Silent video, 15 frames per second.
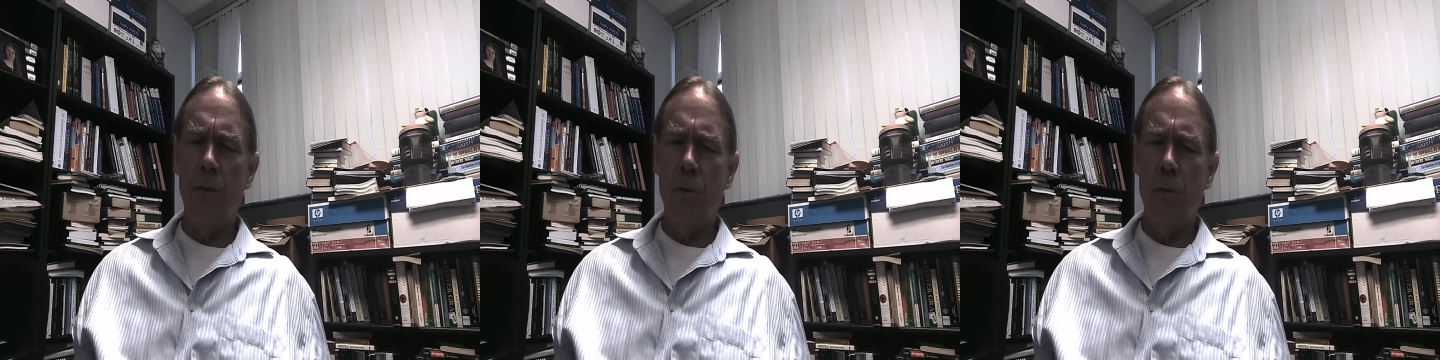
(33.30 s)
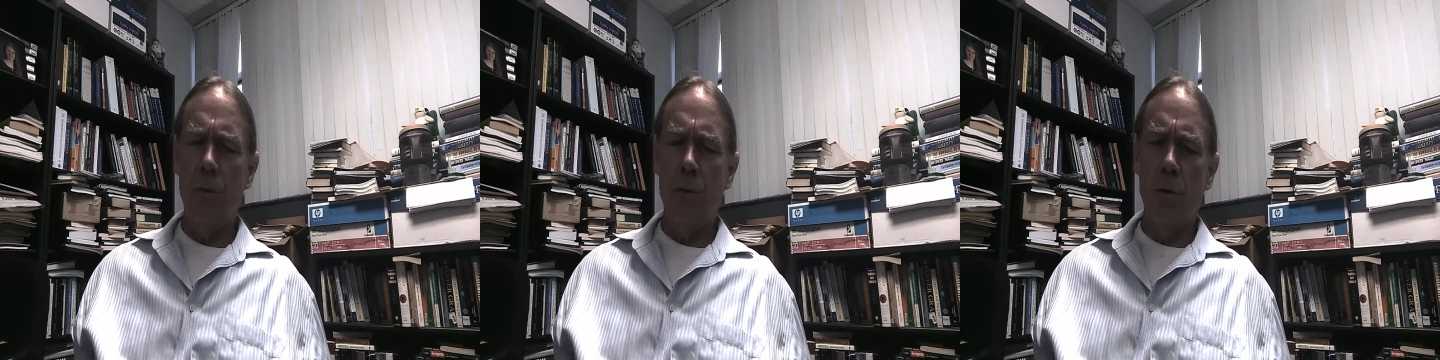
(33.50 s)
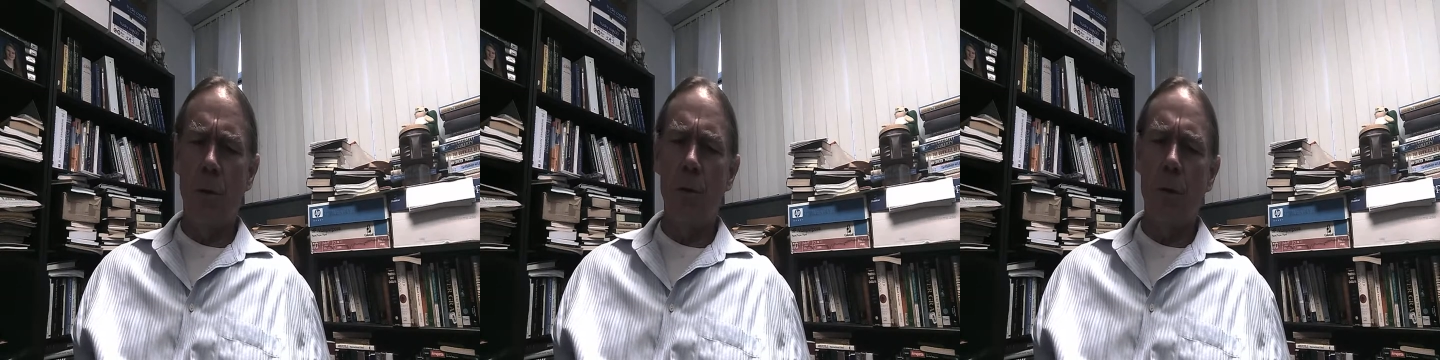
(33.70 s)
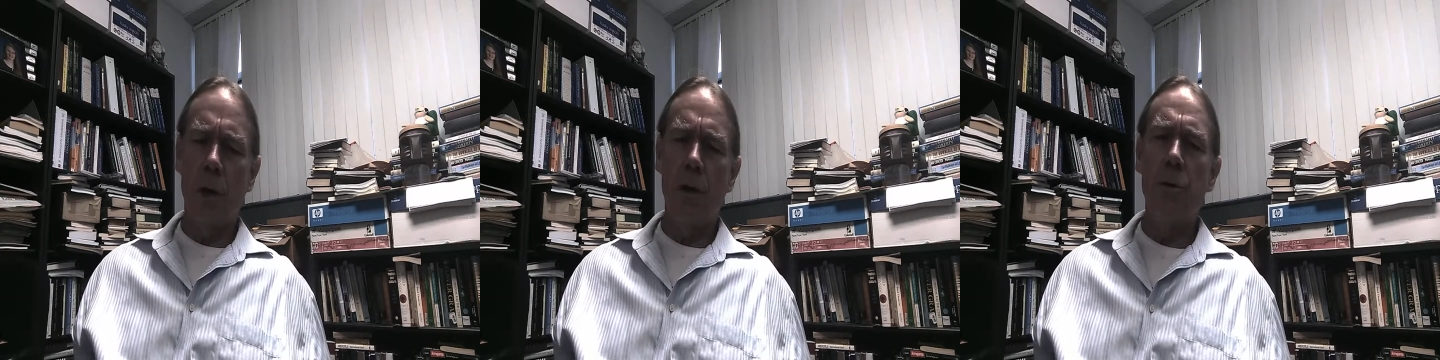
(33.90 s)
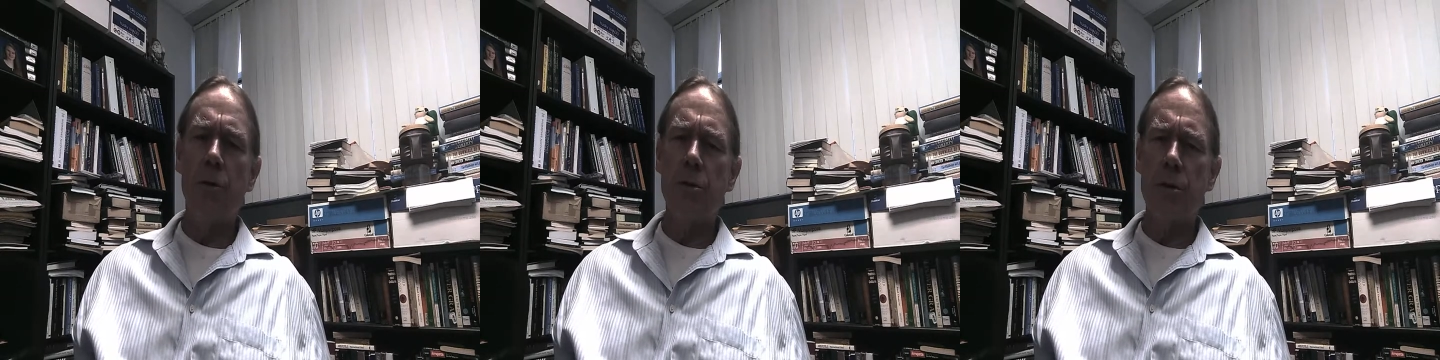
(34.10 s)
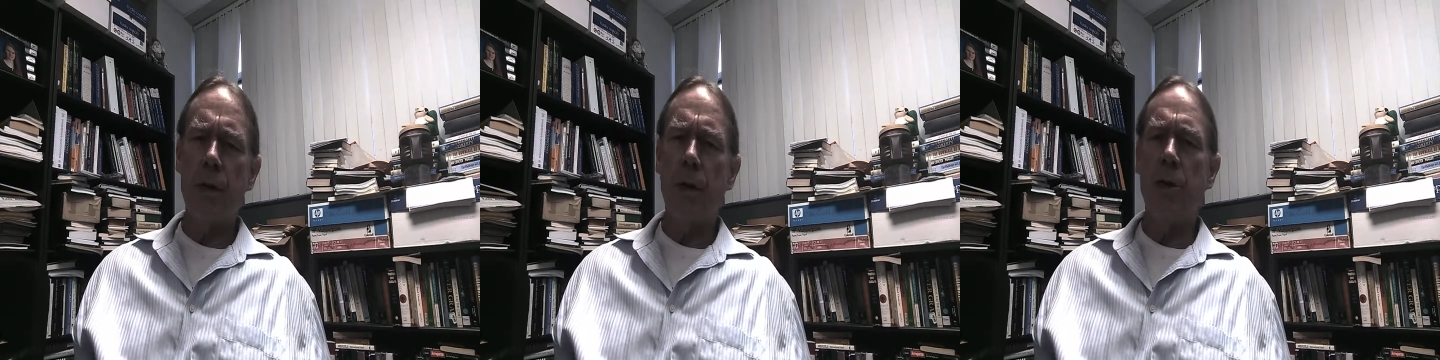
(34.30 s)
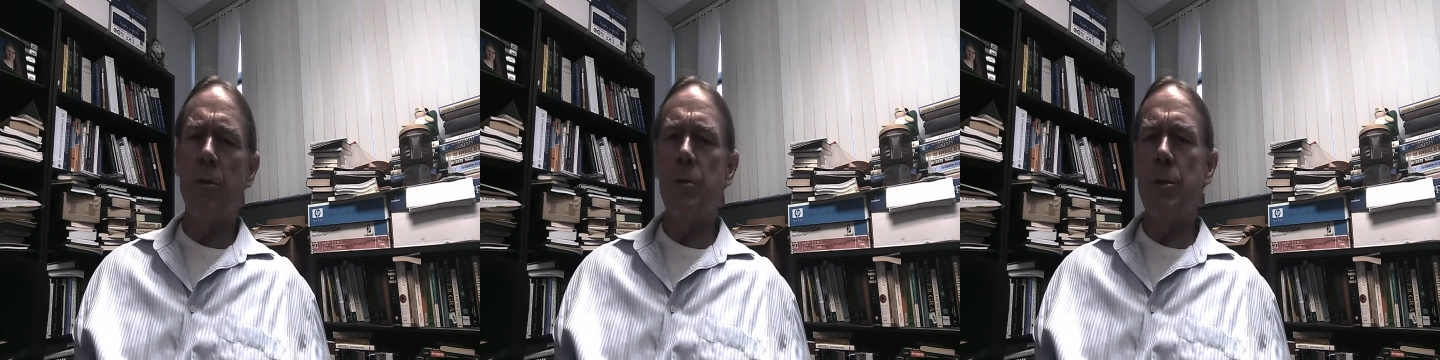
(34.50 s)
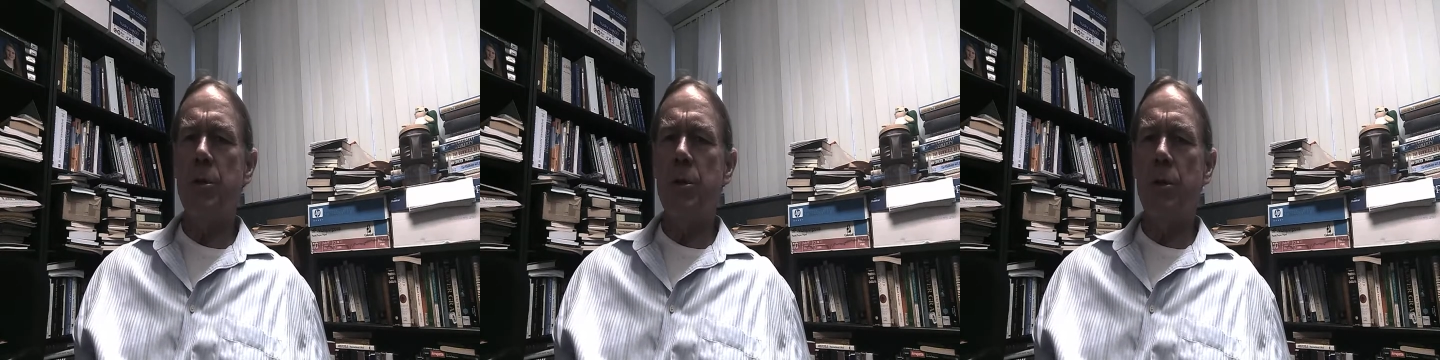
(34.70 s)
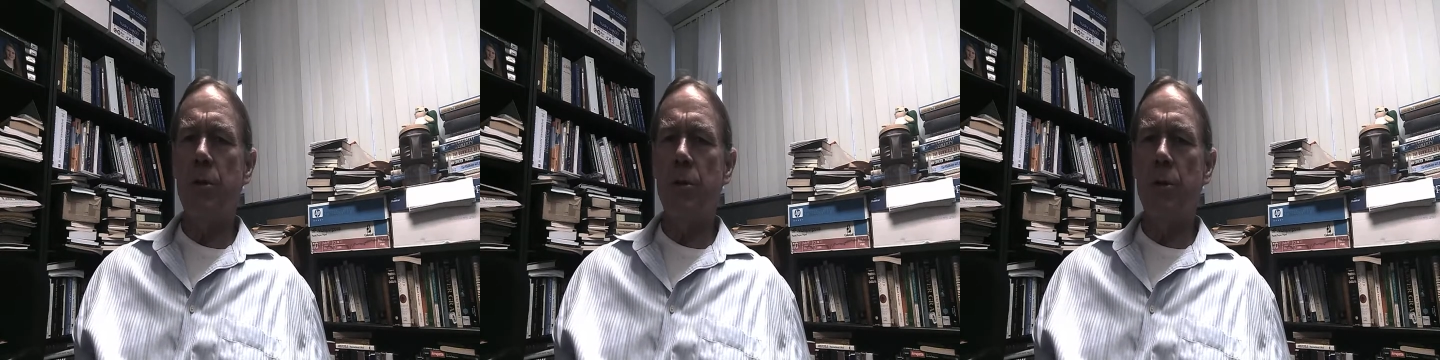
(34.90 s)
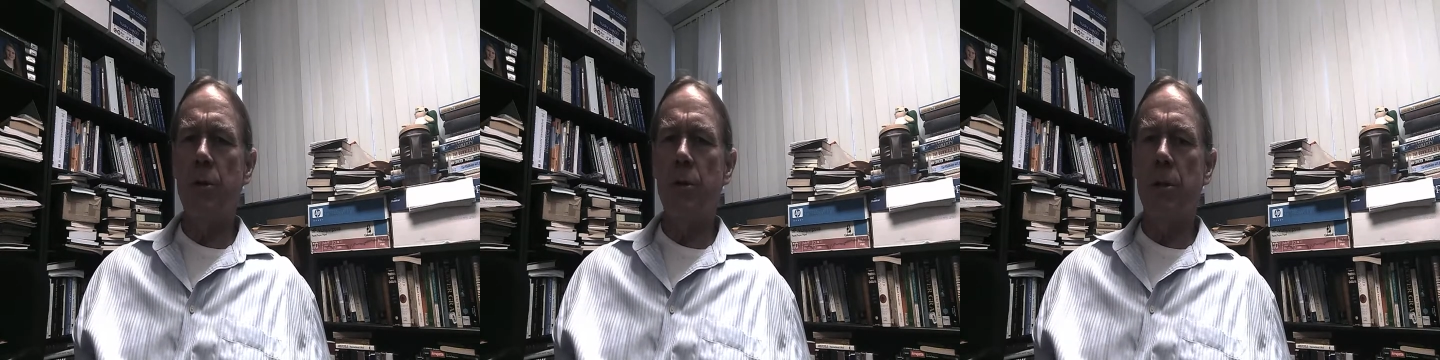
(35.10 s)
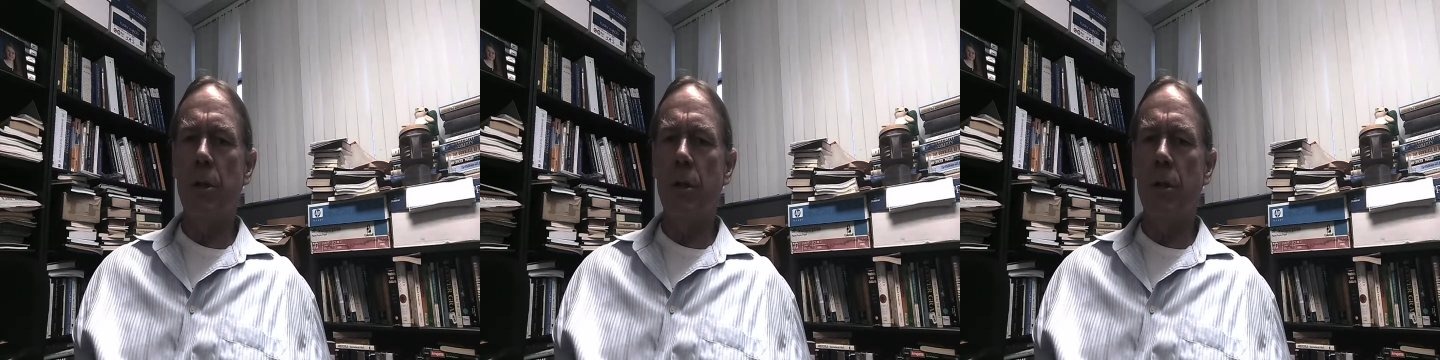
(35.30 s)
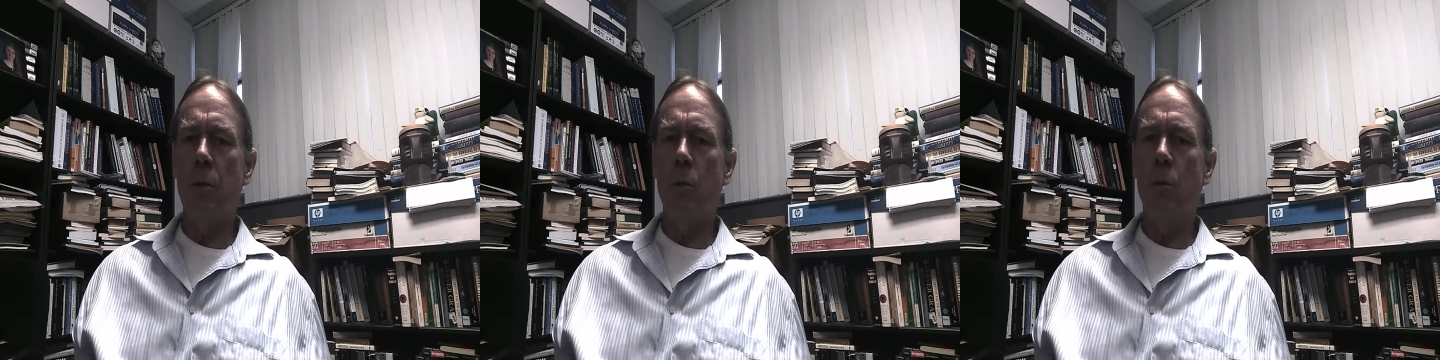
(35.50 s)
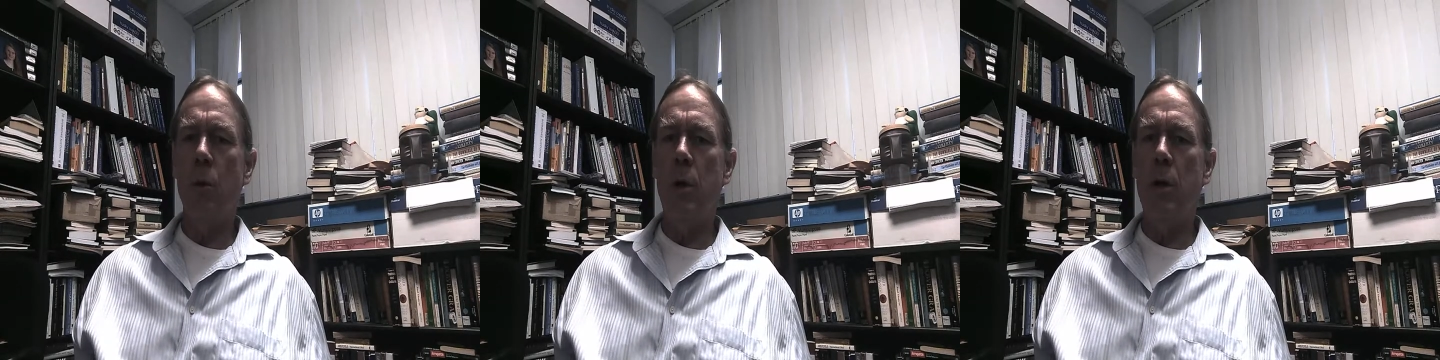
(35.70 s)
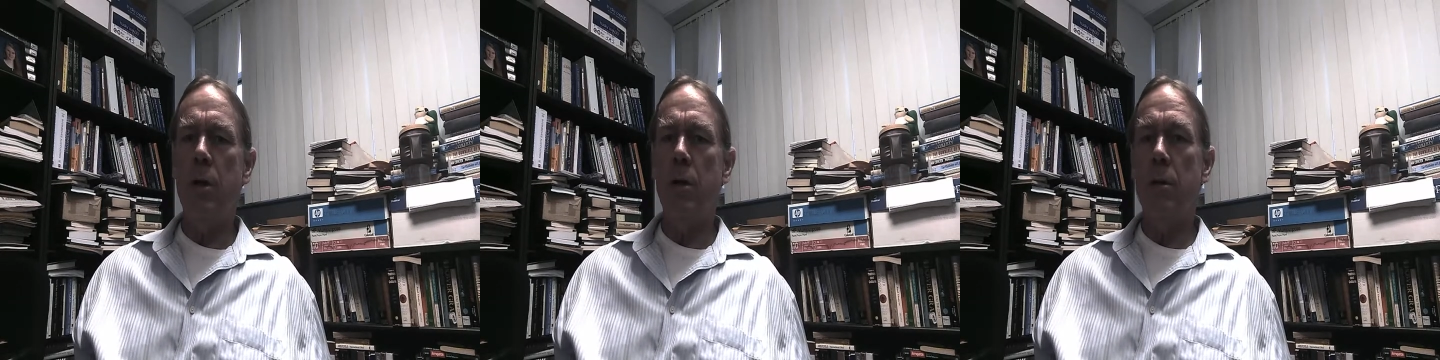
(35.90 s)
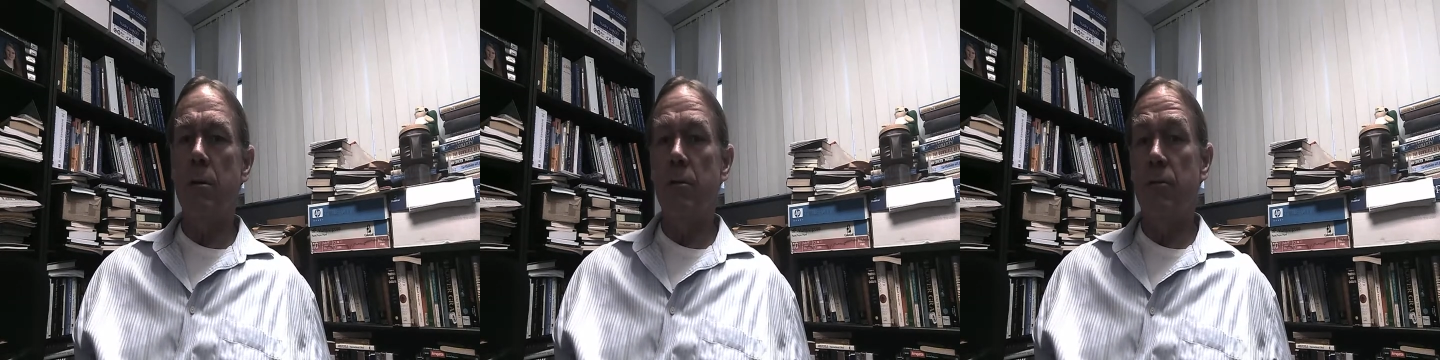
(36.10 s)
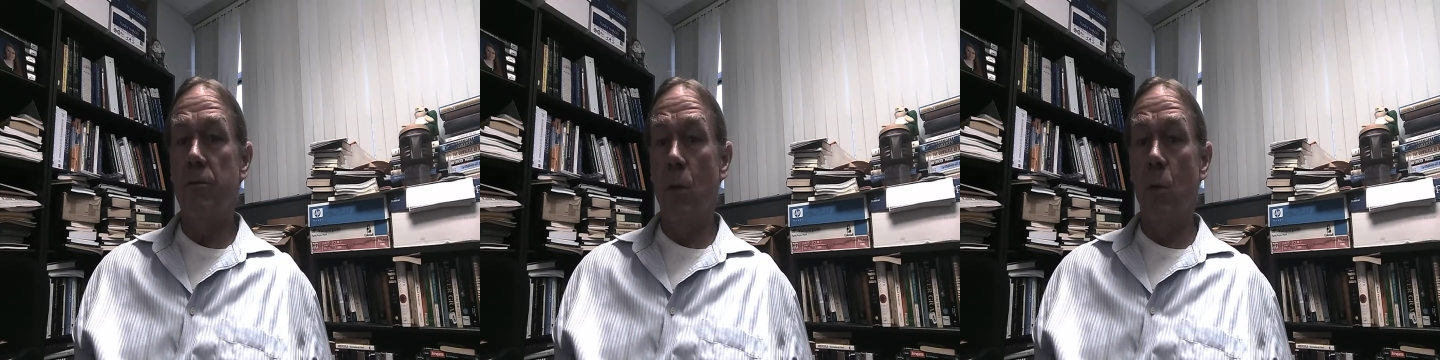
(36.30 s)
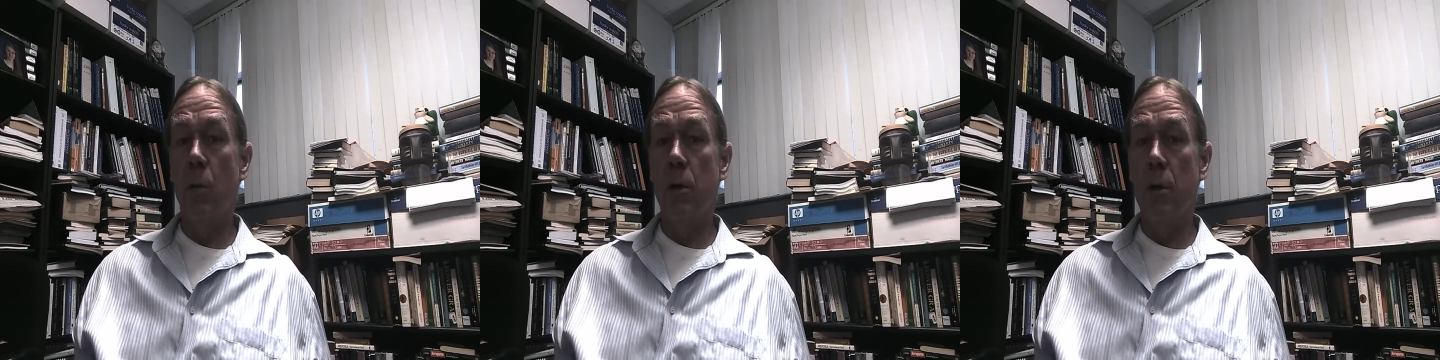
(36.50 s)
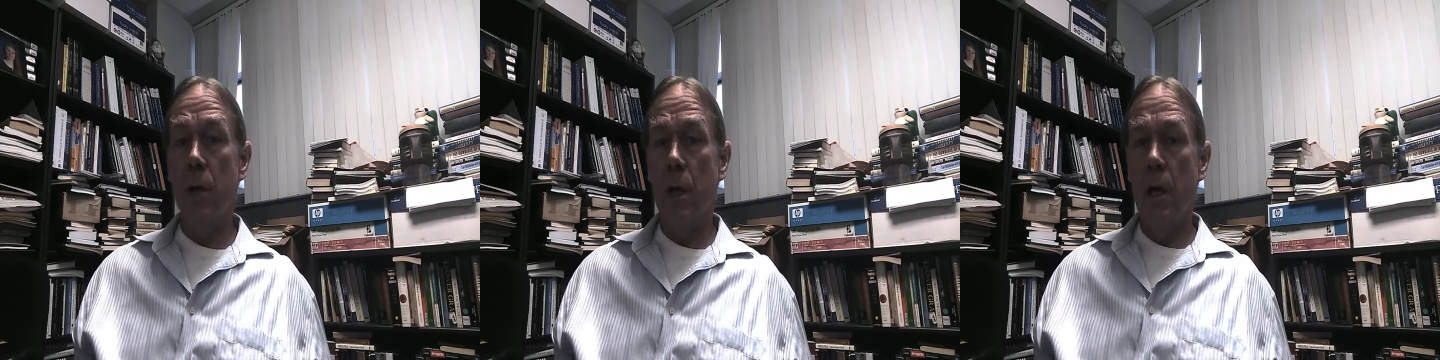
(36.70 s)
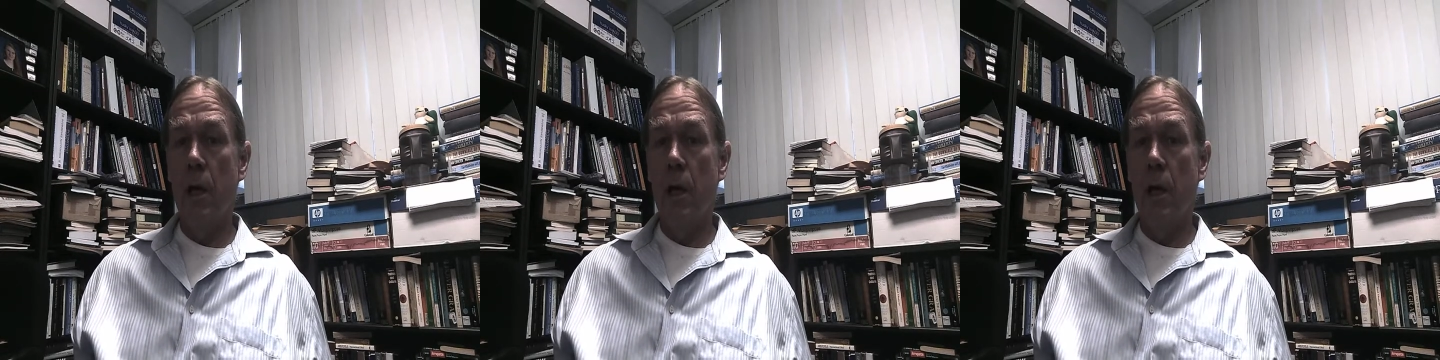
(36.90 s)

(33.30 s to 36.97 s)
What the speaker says: you don't understand the material in week 4,